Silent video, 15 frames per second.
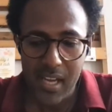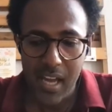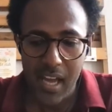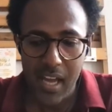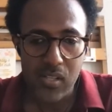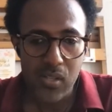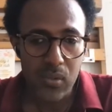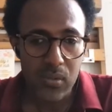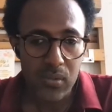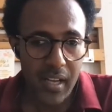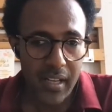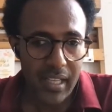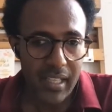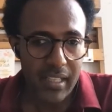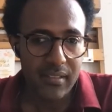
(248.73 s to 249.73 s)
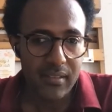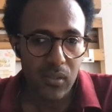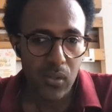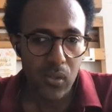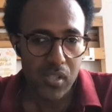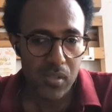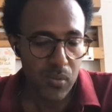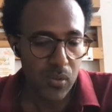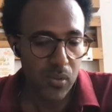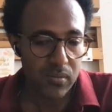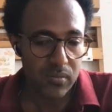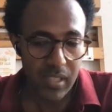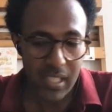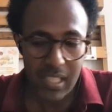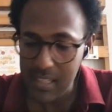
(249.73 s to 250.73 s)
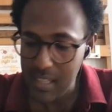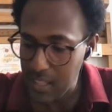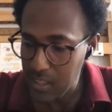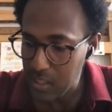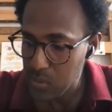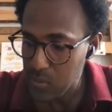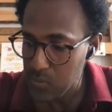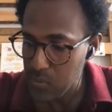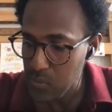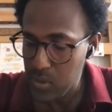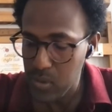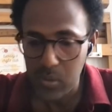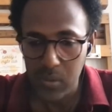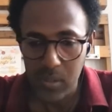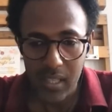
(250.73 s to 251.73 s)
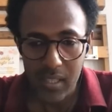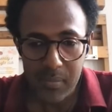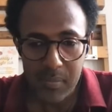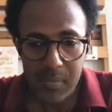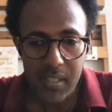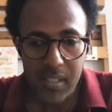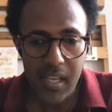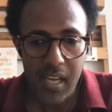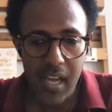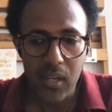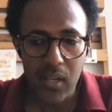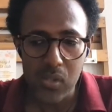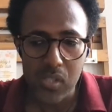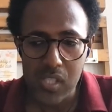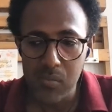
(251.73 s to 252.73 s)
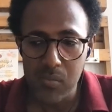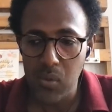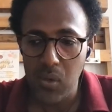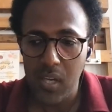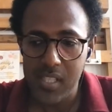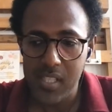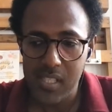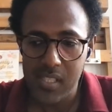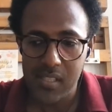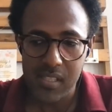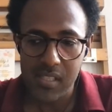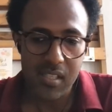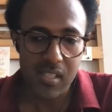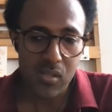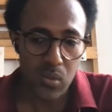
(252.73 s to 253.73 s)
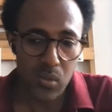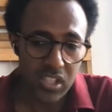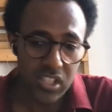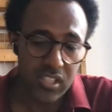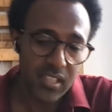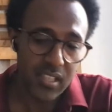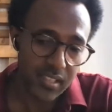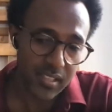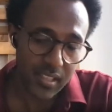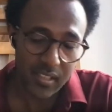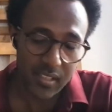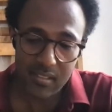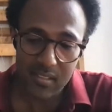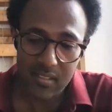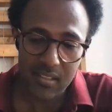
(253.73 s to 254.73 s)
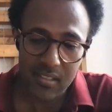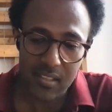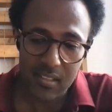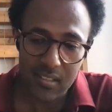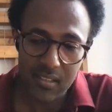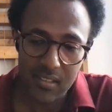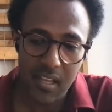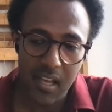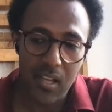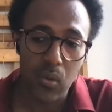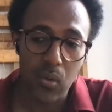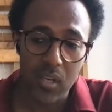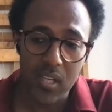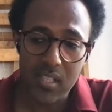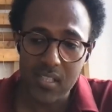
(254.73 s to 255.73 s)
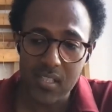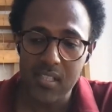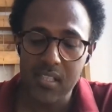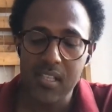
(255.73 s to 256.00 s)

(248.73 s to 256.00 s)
And so again, Cosimo, really thank you for your help. And Cosimo has, is a solution architect in Algorand.